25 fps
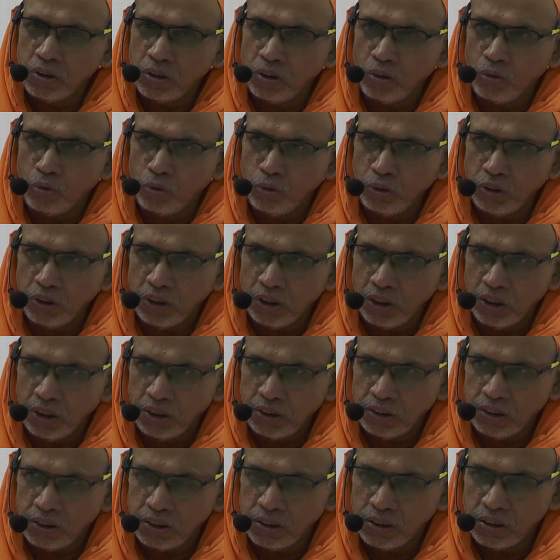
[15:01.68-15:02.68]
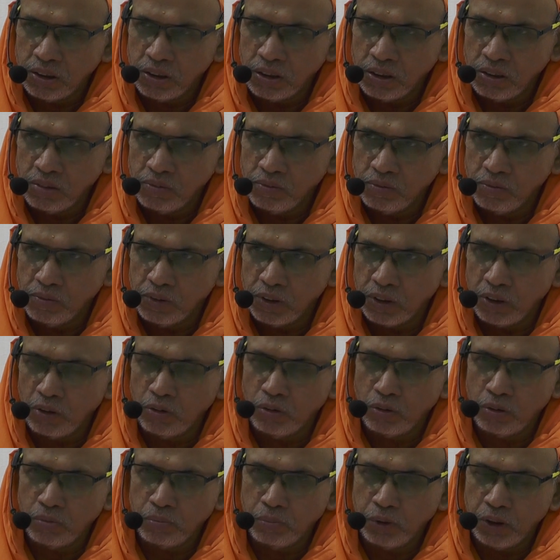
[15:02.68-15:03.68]
the knowingness
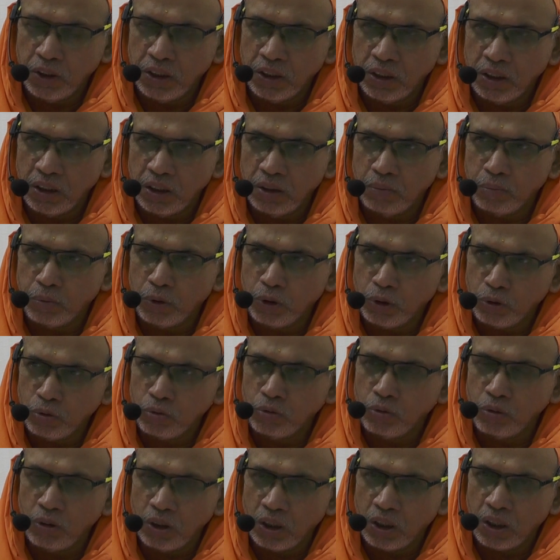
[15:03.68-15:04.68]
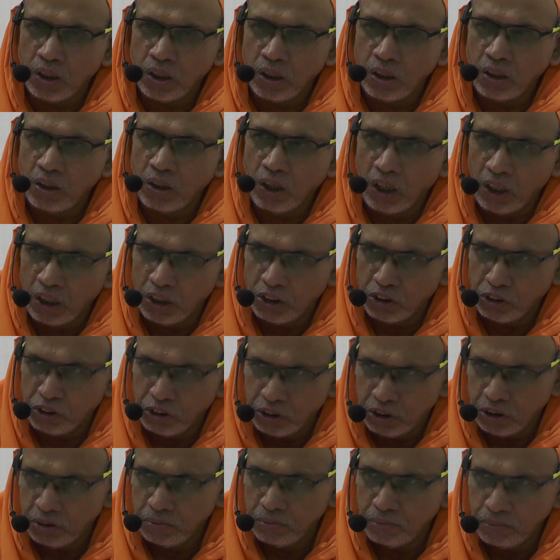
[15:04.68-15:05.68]
without being a particular
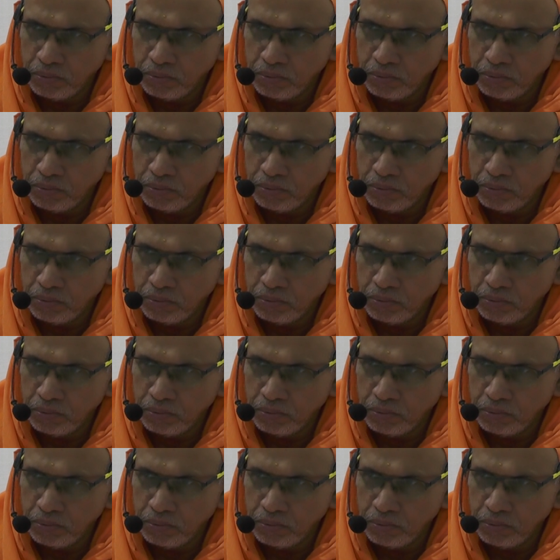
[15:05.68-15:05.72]
knowledge.